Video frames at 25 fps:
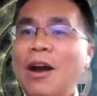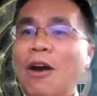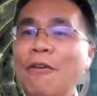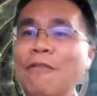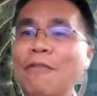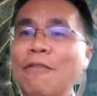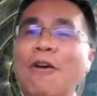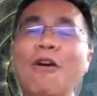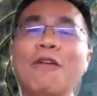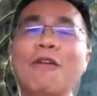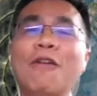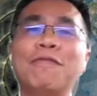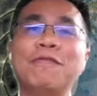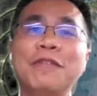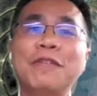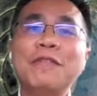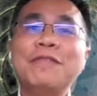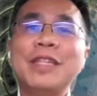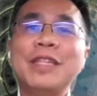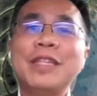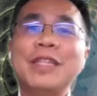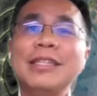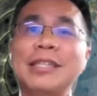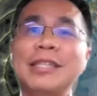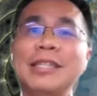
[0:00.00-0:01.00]
for
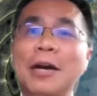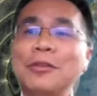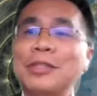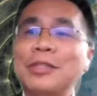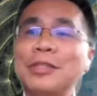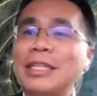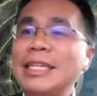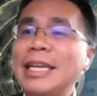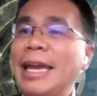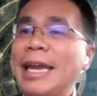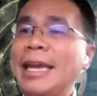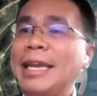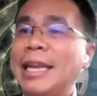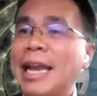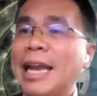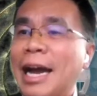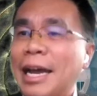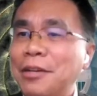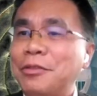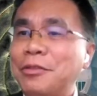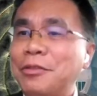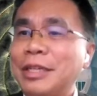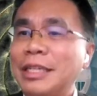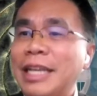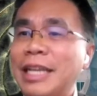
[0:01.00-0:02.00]

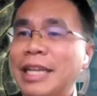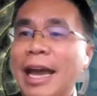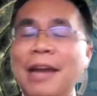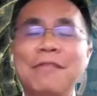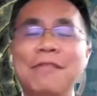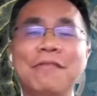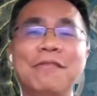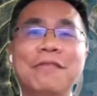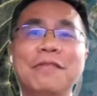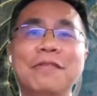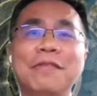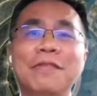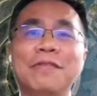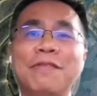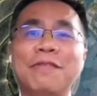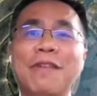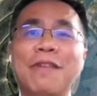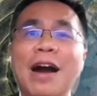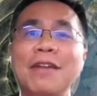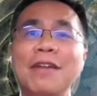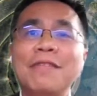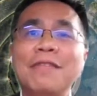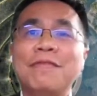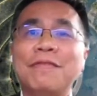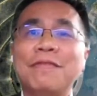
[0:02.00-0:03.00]
15,800 at
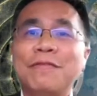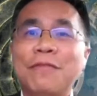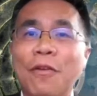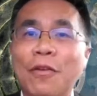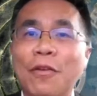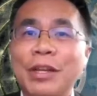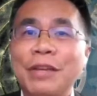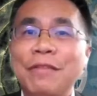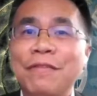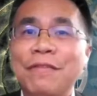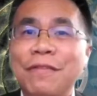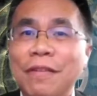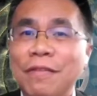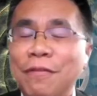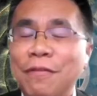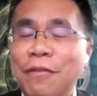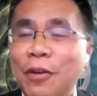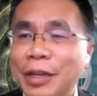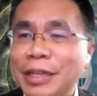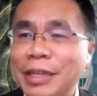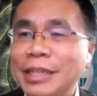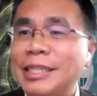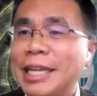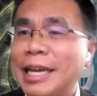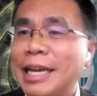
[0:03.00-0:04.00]

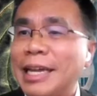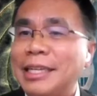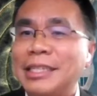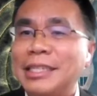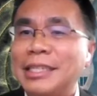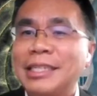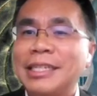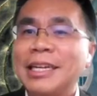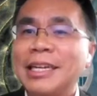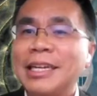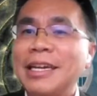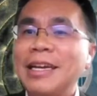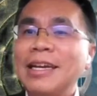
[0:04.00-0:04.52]
5.40 cents.